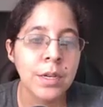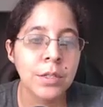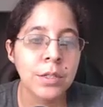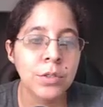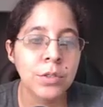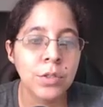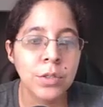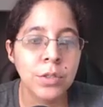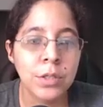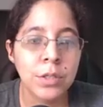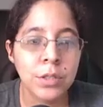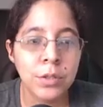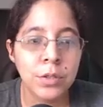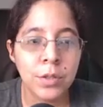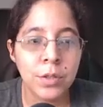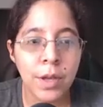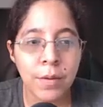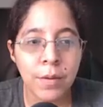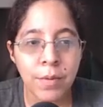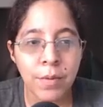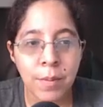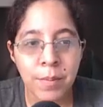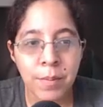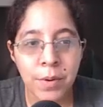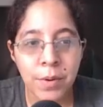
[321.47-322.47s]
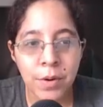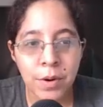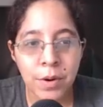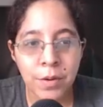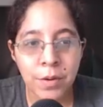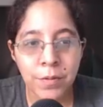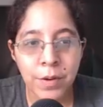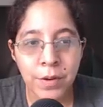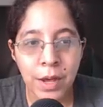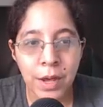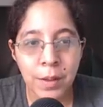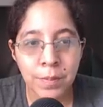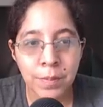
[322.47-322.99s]
You need to have a
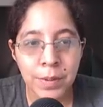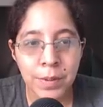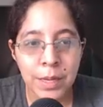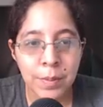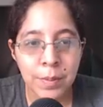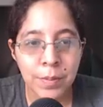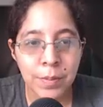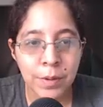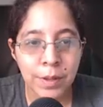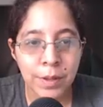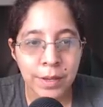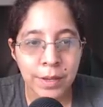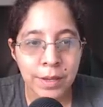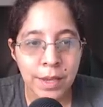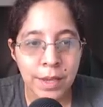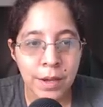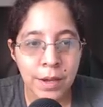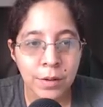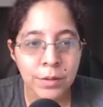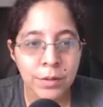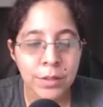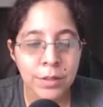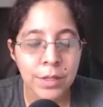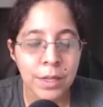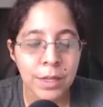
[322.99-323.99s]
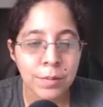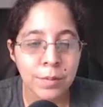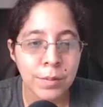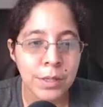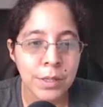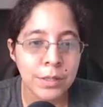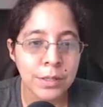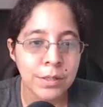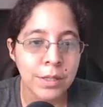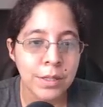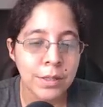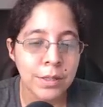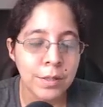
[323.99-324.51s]
verified PayPal account. That
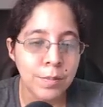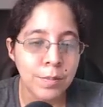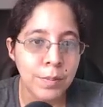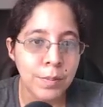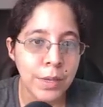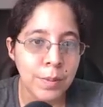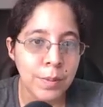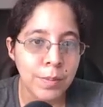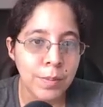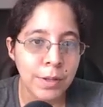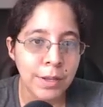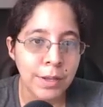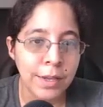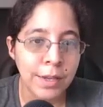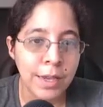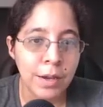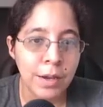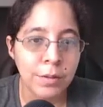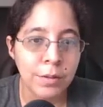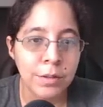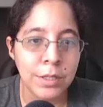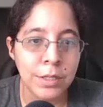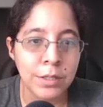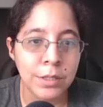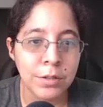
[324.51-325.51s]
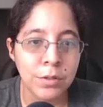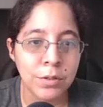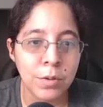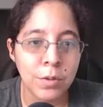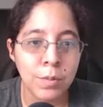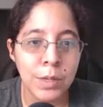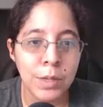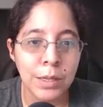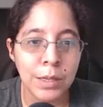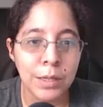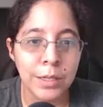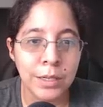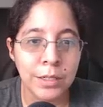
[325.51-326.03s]
means that the PayPal account needs to
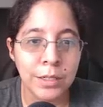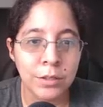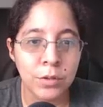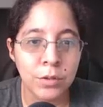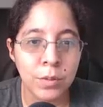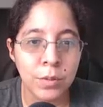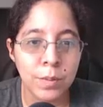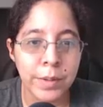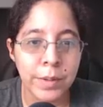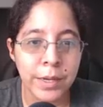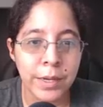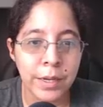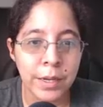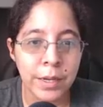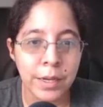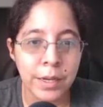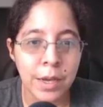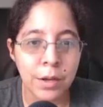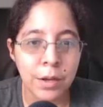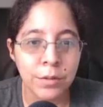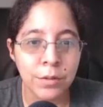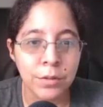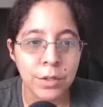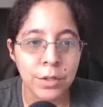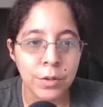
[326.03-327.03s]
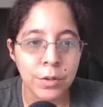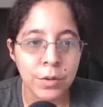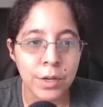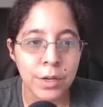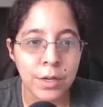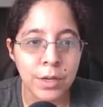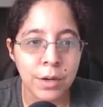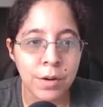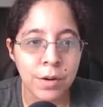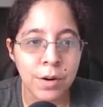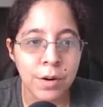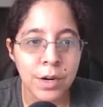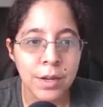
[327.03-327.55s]
be linked to a bank account or a
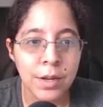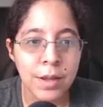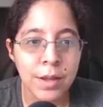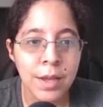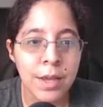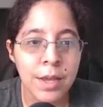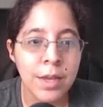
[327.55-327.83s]
credit card.